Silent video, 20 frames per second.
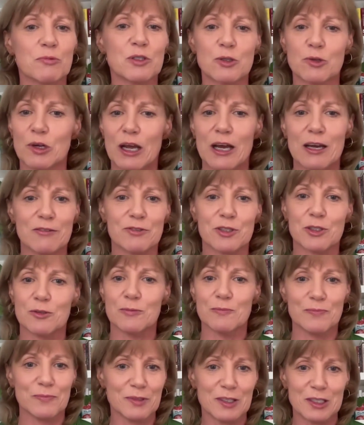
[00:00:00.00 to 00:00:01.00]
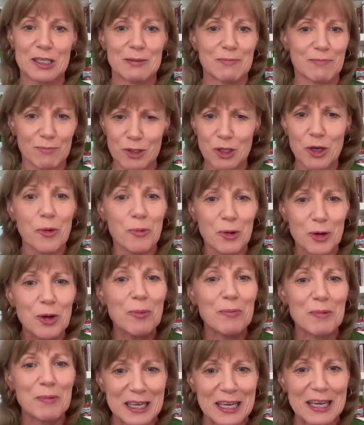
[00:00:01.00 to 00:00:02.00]
We don't have to, we're
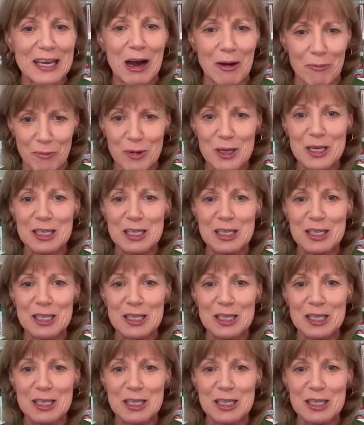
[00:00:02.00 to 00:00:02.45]
not making it up.